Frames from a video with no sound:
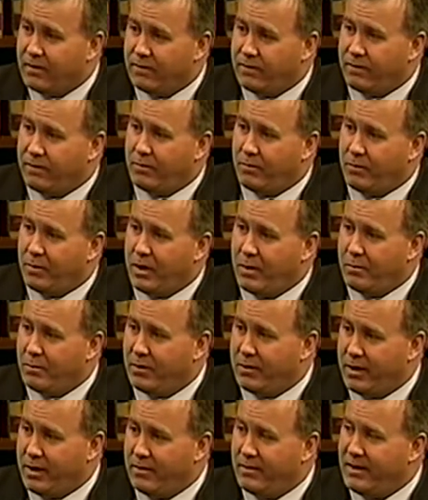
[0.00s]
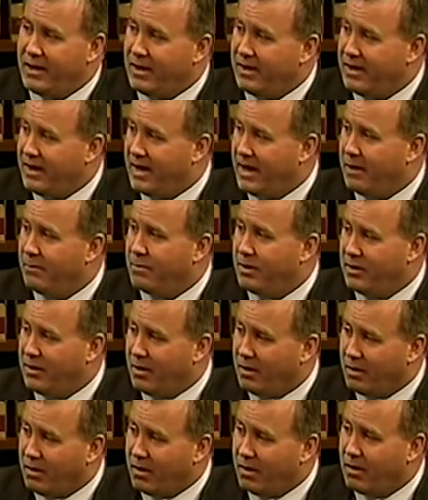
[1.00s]
of people that need that, but
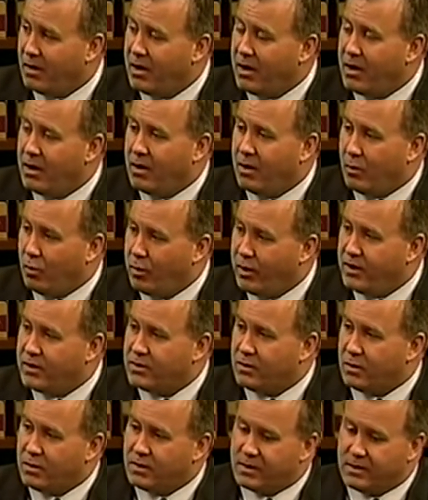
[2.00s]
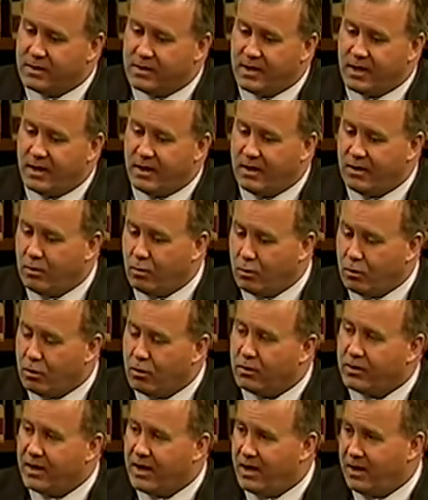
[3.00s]
there are resources that in the
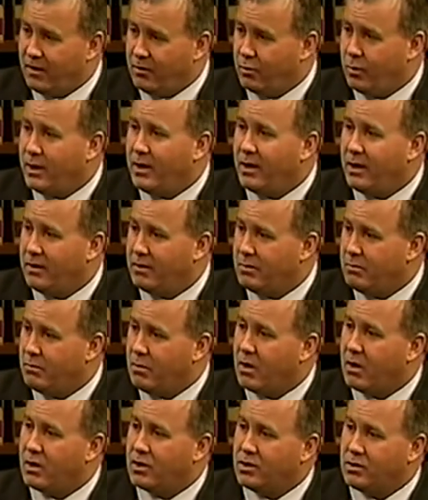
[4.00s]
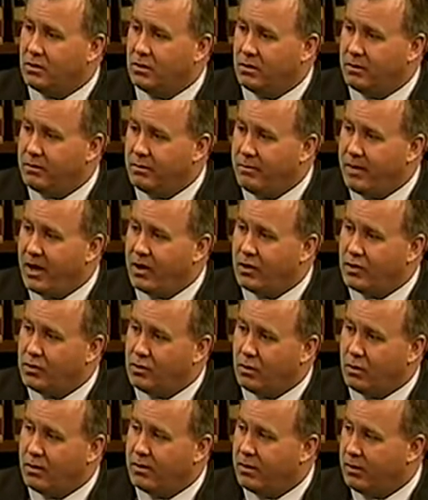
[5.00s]
rural counties we need to marshal to make
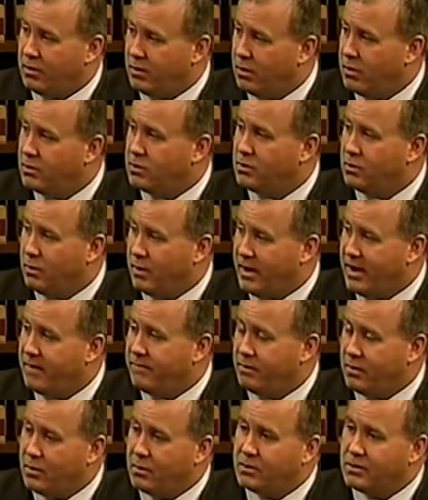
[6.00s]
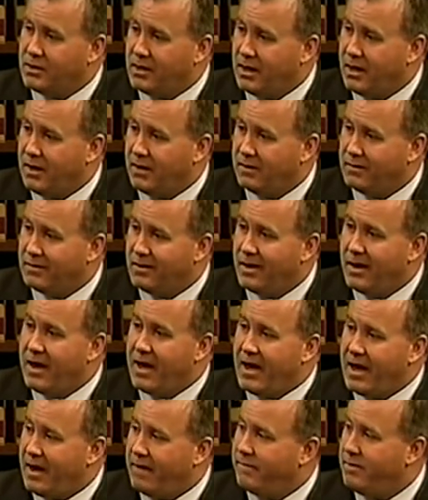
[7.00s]
sure that those who have those needs
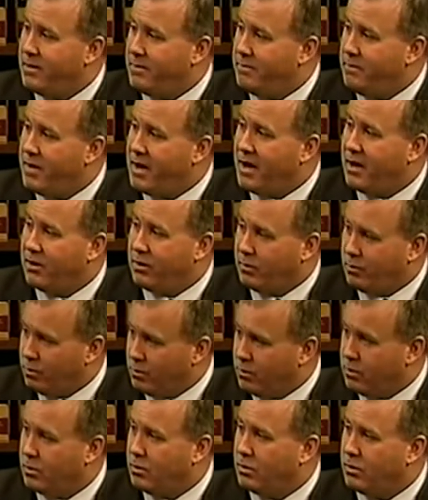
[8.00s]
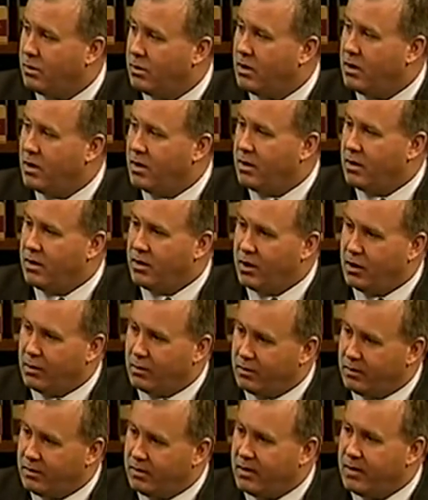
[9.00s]
have them met through, you know,
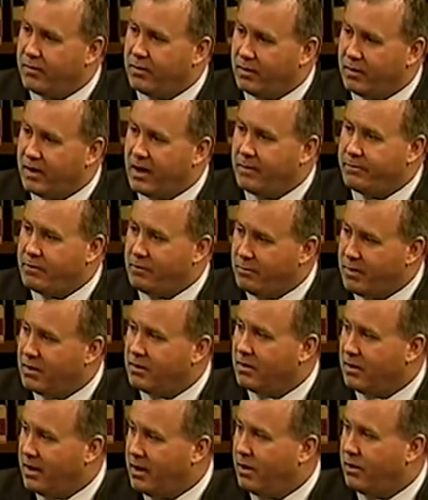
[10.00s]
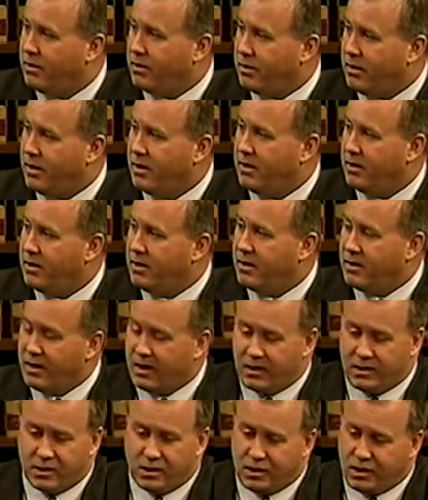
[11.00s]
different types of mental health
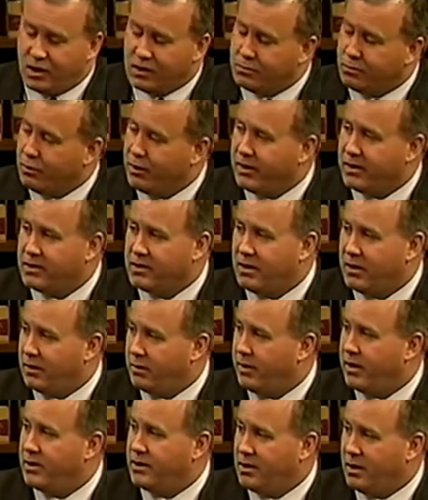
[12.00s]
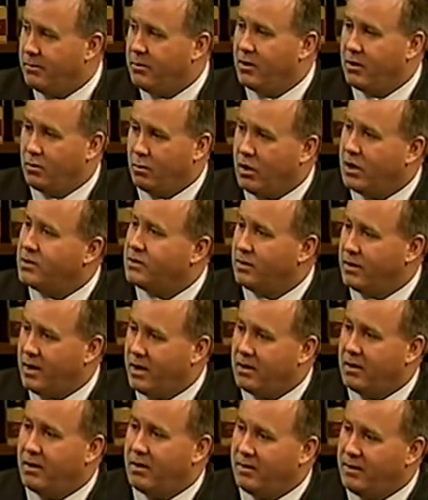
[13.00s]
things. Judge Breen has done a great job here in Washoe
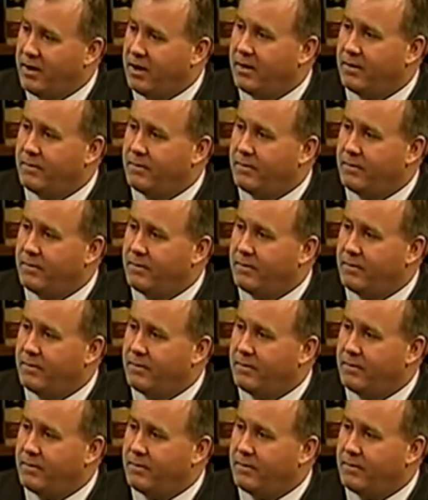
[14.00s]
County on that.